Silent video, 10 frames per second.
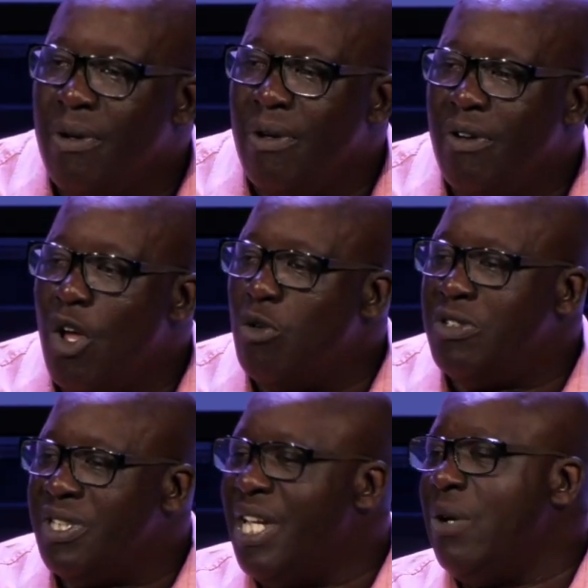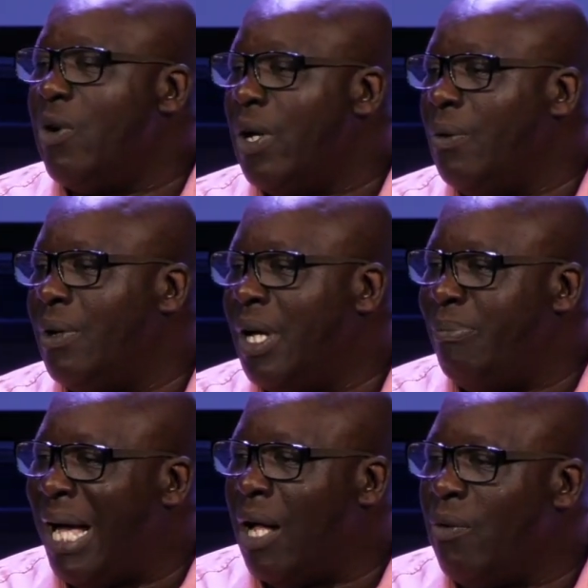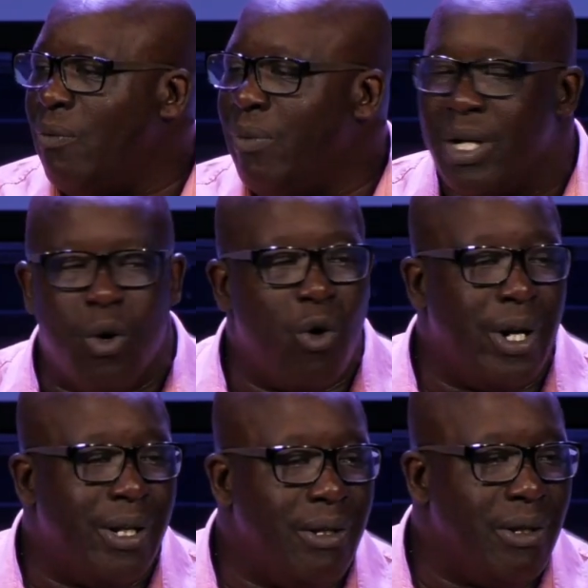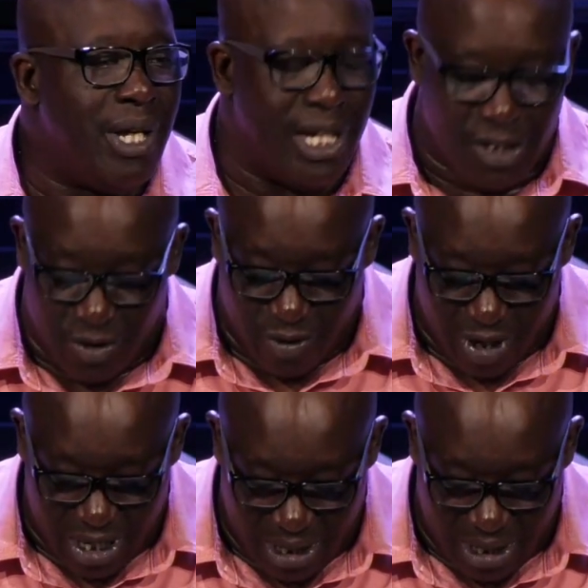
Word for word: know zero about recorded history.